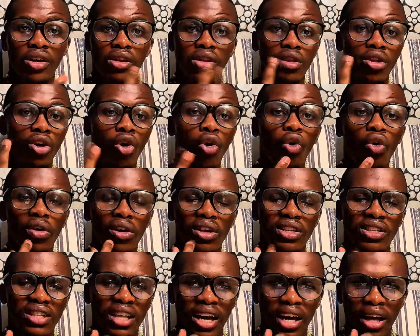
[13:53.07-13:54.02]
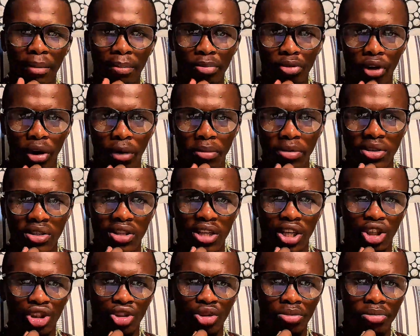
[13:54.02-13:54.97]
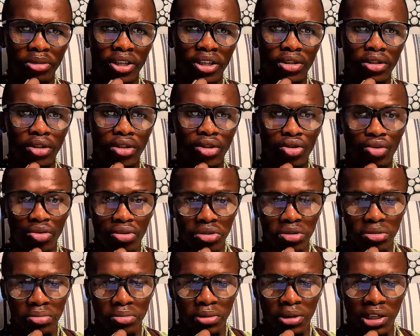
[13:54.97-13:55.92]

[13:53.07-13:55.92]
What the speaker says: the whole entire promise that you made to them.